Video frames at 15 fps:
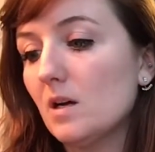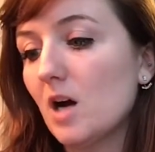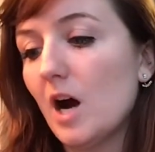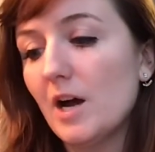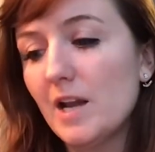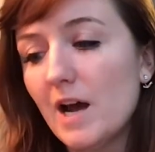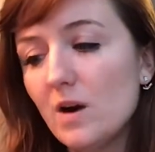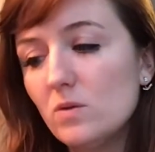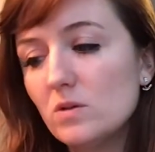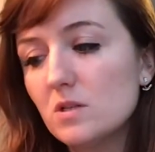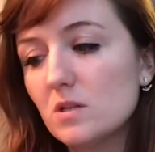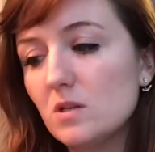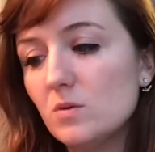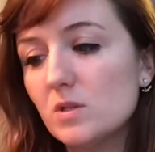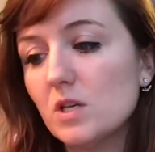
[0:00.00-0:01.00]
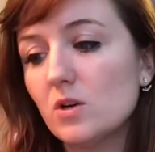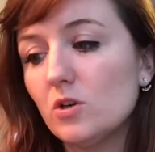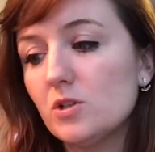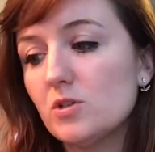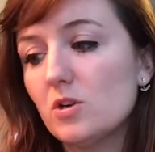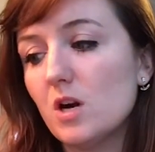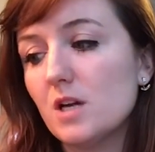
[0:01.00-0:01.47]
cutout. It was a
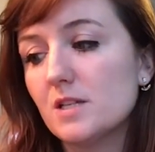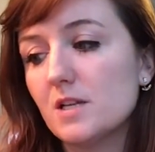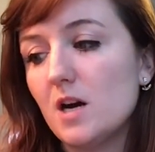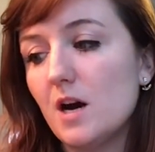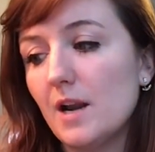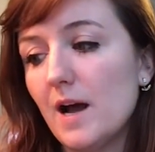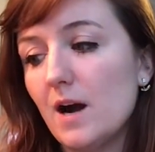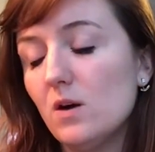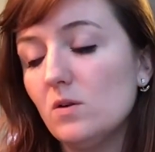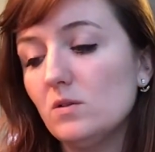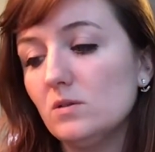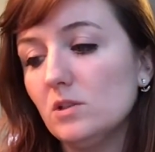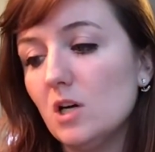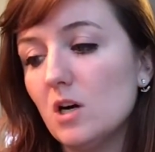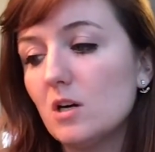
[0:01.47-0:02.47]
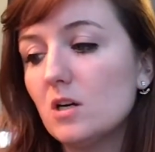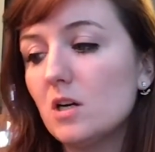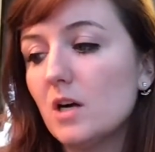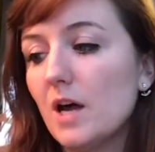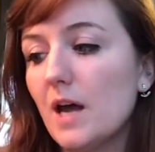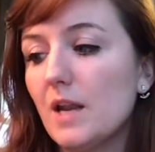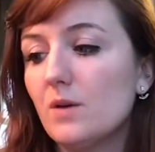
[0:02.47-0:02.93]
crisscross cutout look,
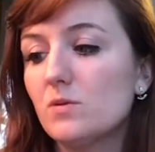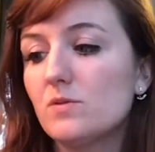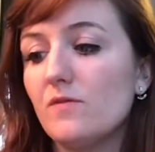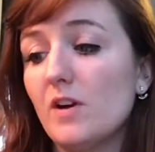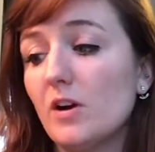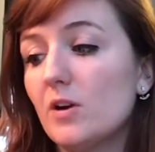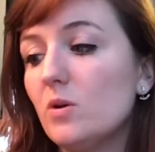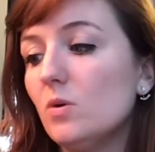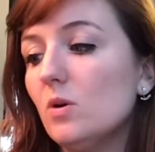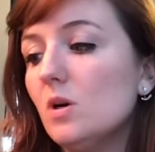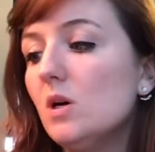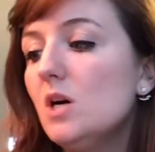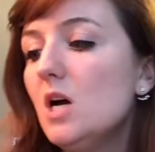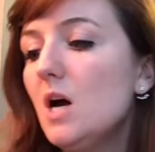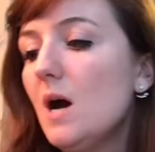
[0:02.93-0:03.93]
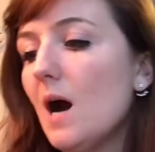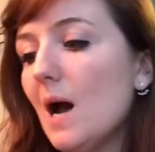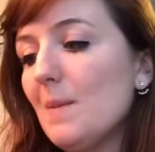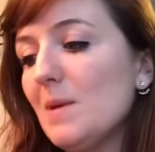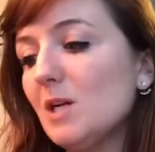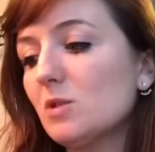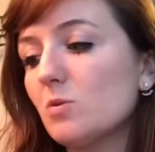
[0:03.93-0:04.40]
and it was very cool.
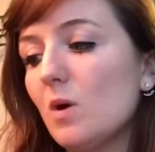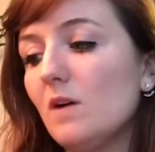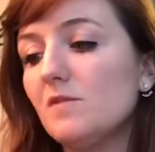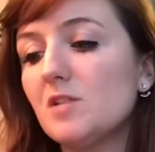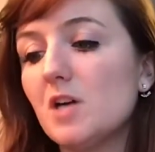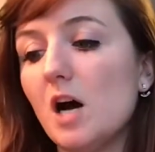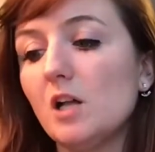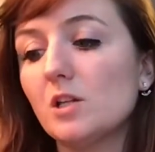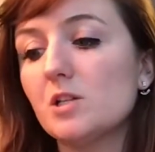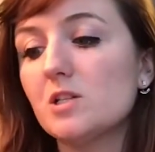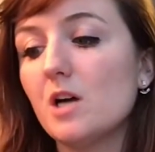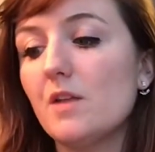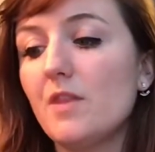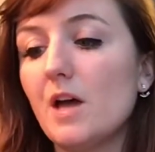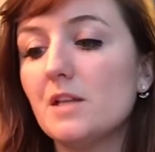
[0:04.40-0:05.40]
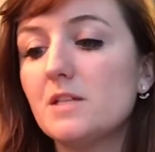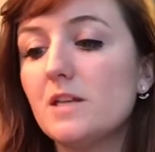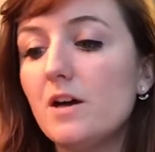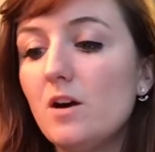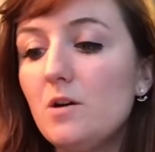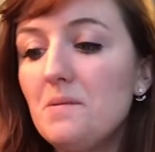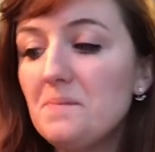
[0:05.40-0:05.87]
I made $12 on that
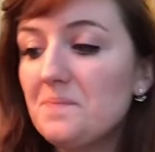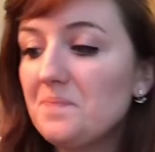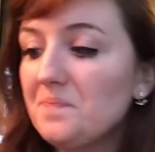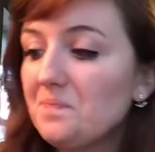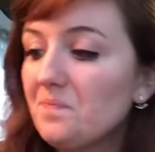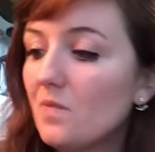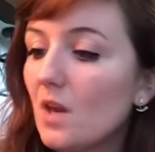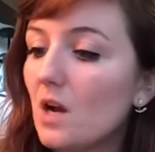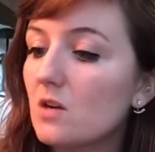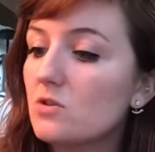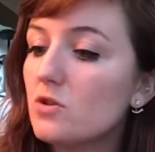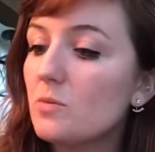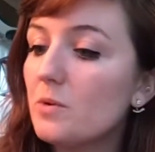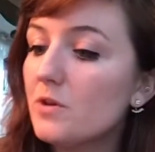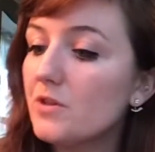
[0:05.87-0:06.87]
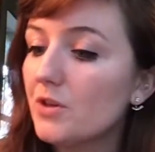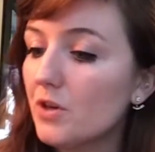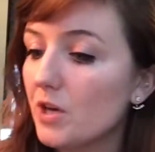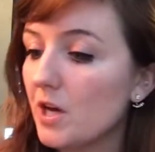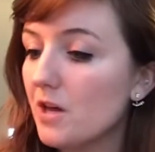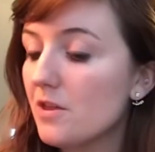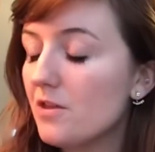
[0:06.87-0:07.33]
sale. October
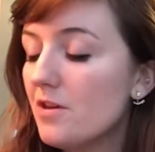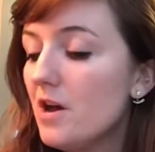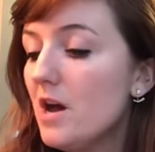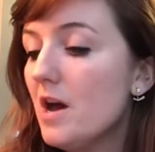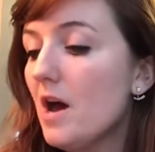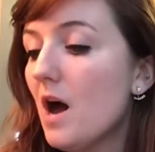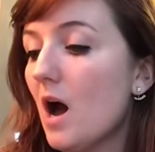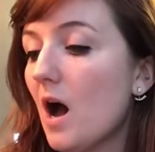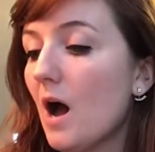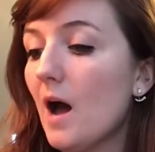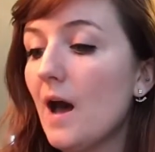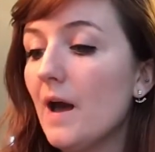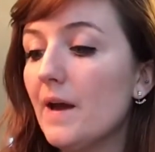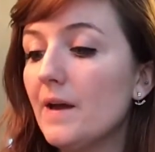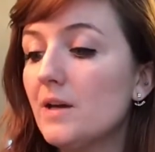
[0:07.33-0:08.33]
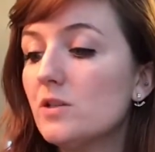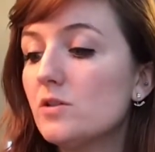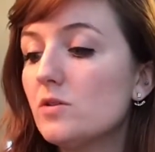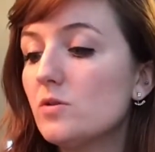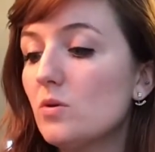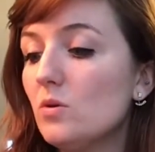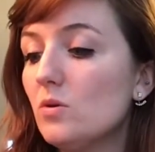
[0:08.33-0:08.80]
30th, I
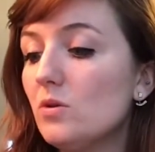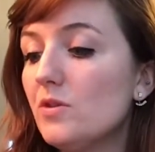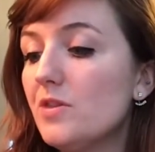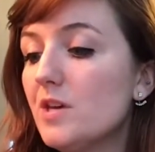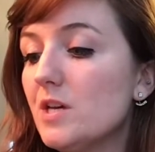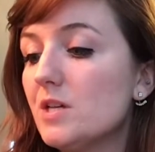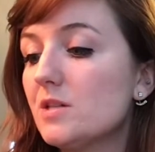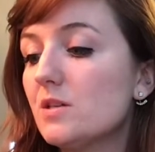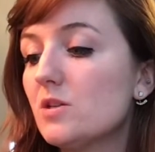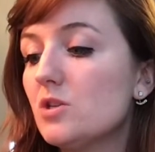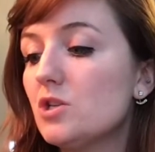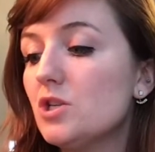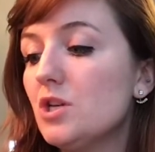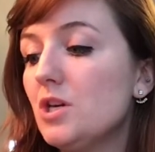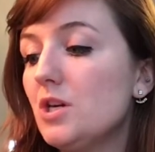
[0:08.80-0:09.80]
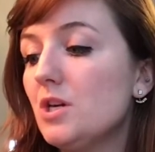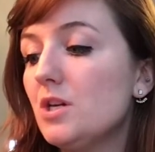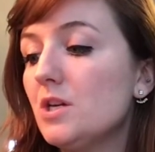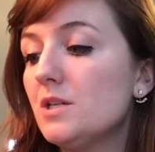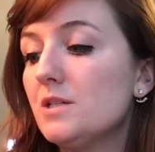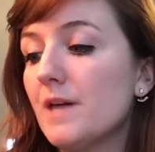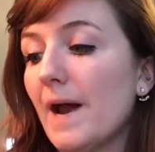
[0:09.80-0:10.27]
sold this
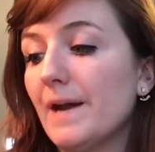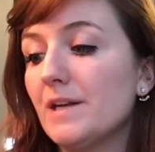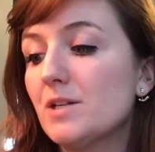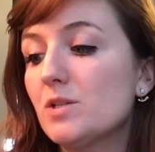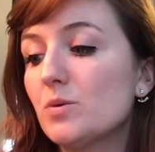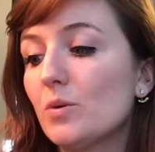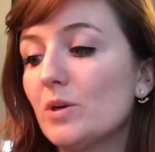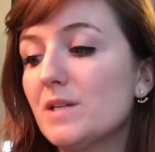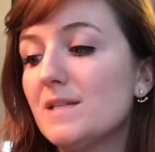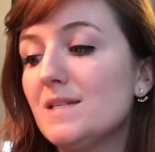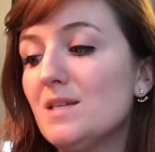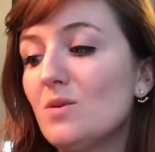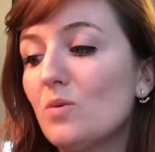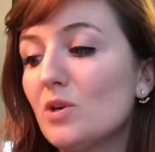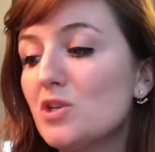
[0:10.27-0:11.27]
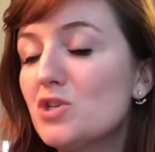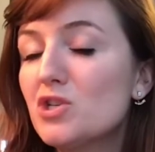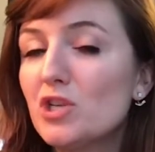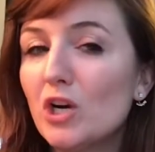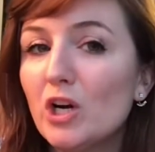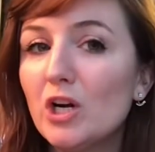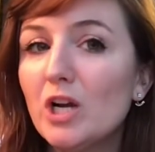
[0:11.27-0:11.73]
Sheen dinosaur sequin
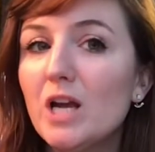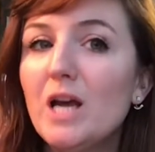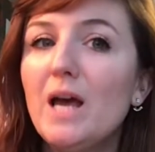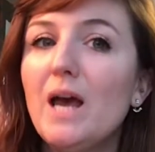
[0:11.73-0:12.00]
shirt,